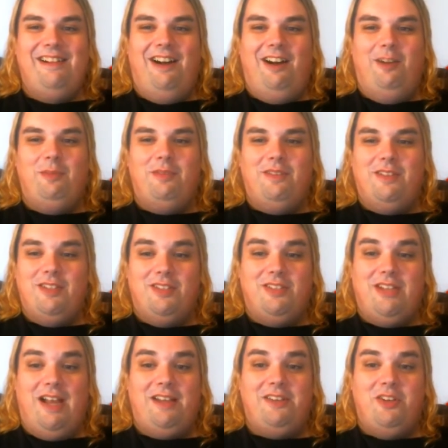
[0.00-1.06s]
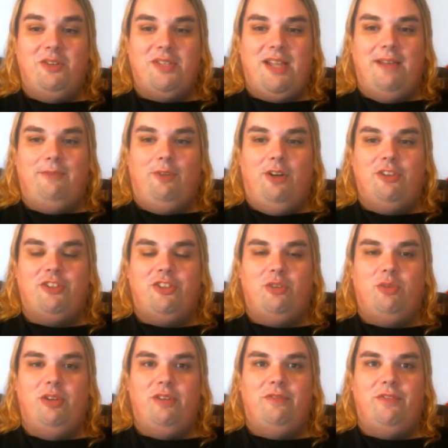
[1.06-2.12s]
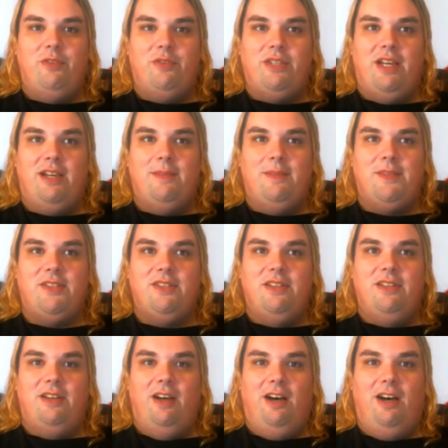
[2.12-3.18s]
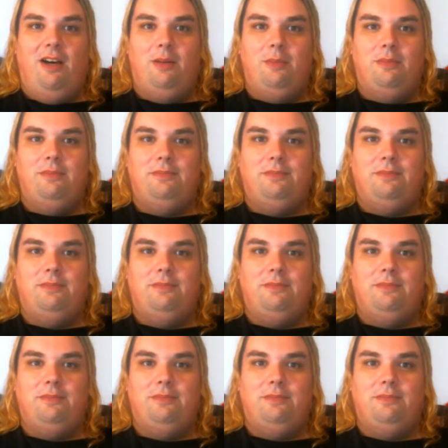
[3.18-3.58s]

um, God knows I've watched it quite a few times. Um,